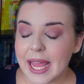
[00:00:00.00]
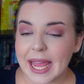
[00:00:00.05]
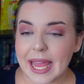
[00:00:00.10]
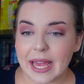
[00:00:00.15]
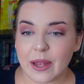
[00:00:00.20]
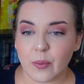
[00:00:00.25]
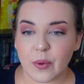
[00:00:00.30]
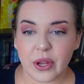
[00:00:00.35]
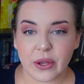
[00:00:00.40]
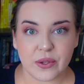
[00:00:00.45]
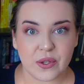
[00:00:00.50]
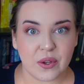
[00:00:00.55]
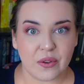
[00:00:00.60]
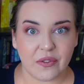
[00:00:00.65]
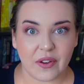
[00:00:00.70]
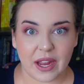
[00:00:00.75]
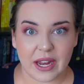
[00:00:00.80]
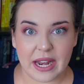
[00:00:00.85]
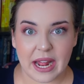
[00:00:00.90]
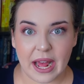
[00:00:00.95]
And we also
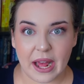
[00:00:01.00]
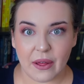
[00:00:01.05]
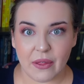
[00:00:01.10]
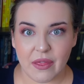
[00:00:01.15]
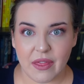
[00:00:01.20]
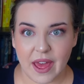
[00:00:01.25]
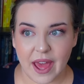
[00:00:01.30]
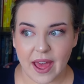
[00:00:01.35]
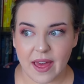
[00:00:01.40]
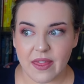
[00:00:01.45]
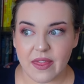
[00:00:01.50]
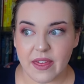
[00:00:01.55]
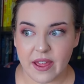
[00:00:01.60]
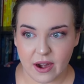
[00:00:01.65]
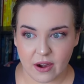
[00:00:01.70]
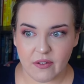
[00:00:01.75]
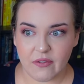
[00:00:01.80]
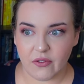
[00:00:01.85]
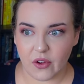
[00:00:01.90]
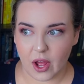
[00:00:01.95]
find out that
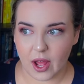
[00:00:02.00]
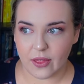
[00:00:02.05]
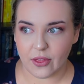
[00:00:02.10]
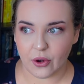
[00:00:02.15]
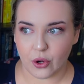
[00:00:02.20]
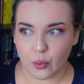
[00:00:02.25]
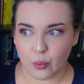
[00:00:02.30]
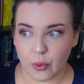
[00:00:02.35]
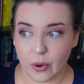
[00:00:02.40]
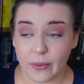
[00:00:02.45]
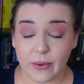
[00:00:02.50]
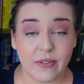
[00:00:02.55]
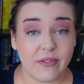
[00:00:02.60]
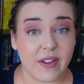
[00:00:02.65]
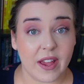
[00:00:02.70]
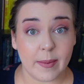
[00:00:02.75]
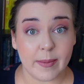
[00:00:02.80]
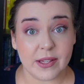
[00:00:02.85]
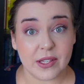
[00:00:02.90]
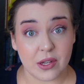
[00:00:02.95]
their father wrote a
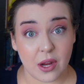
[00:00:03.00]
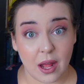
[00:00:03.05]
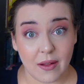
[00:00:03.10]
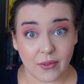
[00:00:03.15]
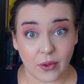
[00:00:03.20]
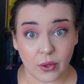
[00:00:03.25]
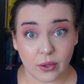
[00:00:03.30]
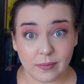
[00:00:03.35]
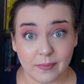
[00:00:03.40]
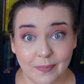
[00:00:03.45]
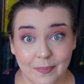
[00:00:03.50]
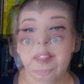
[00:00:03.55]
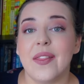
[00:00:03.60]
famous novel.